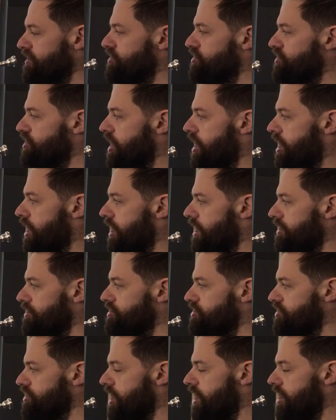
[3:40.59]
Sha,
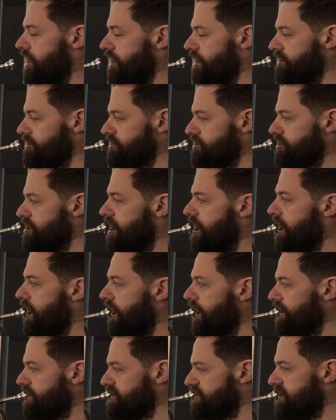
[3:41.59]
sha,
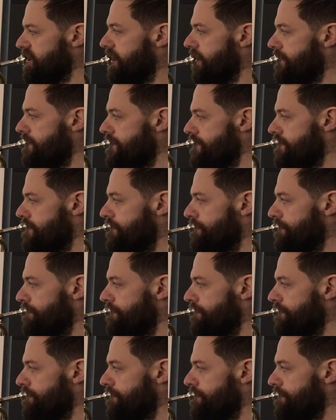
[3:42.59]
sha, sha.